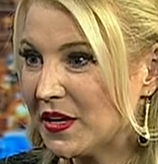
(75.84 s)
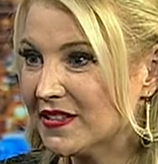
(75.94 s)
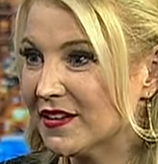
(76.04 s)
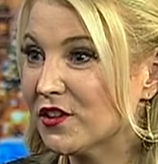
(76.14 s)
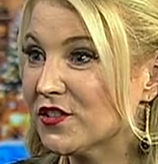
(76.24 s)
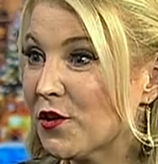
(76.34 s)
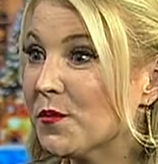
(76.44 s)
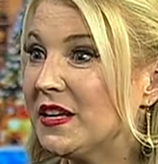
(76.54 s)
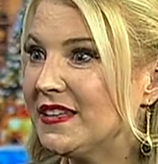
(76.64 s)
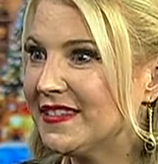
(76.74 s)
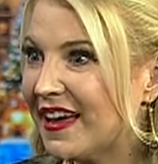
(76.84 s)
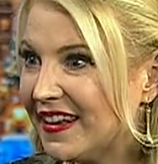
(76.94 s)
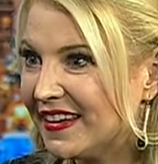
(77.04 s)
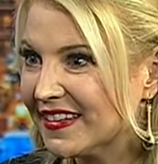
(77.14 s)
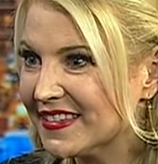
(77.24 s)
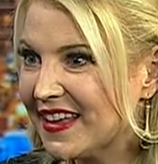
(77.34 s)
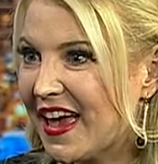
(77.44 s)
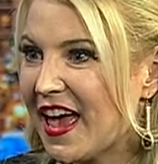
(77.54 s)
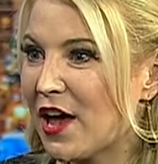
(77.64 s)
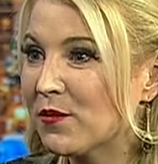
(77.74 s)
because there are so many settings.
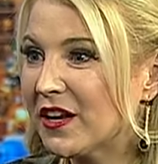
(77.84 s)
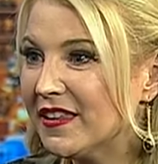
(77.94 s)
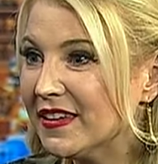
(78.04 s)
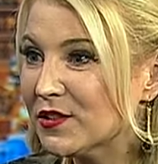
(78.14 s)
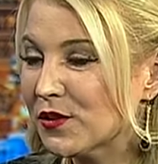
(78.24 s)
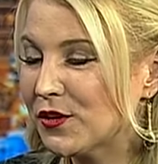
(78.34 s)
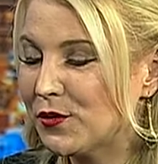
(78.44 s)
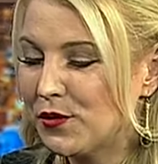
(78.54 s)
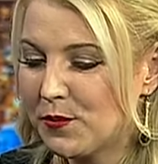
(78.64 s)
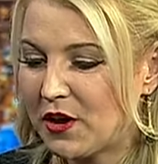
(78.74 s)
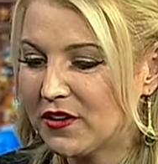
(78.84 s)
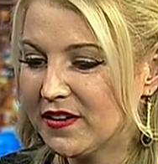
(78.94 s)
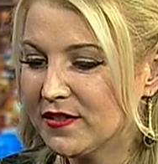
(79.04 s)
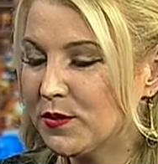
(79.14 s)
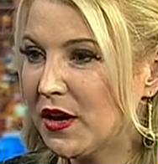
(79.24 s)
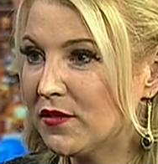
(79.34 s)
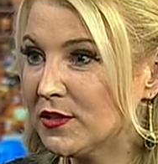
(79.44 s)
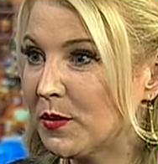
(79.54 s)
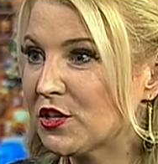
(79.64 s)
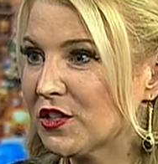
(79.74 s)
Yes. And what I think is really cool about it is we have a
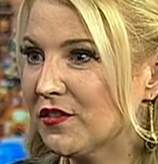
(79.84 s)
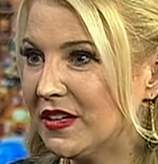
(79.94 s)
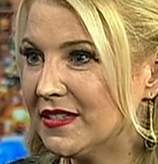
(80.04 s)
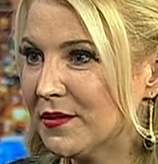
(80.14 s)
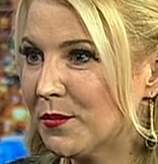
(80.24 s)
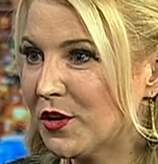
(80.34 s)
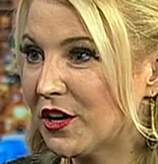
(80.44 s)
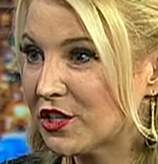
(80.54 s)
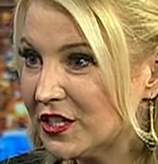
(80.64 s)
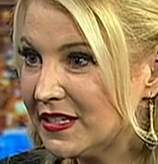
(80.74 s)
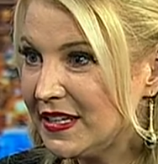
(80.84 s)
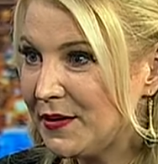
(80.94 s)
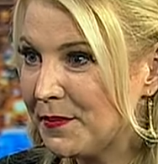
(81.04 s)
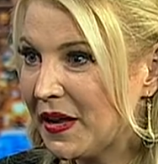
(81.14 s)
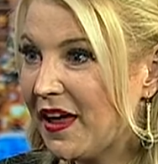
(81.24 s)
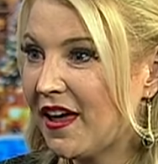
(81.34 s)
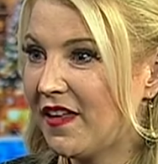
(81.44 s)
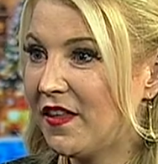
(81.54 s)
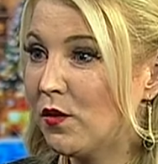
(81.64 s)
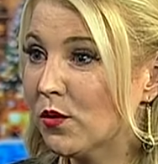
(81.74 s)
special events and production team, and
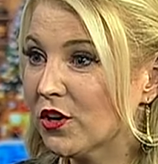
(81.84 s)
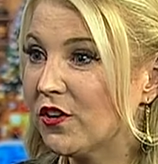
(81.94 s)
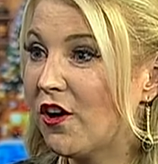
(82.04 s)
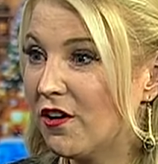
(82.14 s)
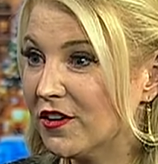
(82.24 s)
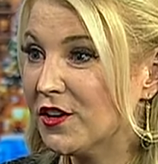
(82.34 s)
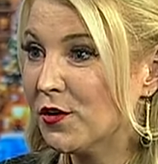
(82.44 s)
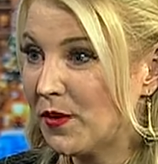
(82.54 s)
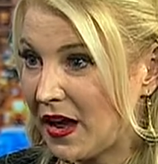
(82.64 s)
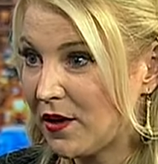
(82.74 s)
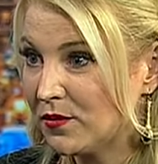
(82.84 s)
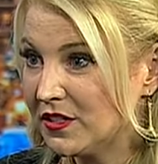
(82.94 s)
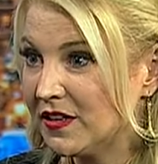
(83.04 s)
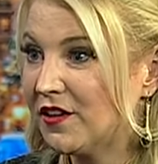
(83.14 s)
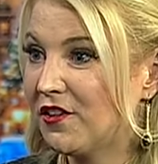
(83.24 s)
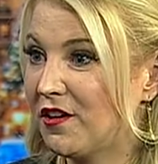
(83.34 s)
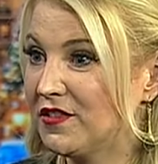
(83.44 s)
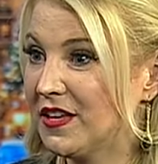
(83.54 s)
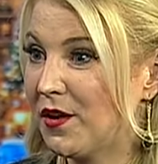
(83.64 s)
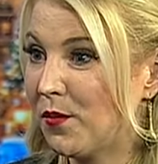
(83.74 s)
they work all year round in an
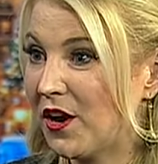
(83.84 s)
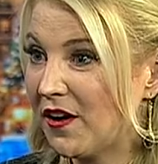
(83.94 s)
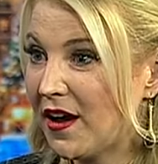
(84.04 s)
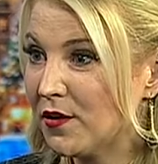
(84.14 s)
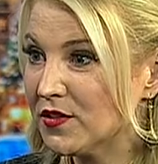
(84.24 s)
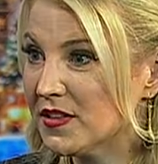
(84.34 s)
offsite warehouse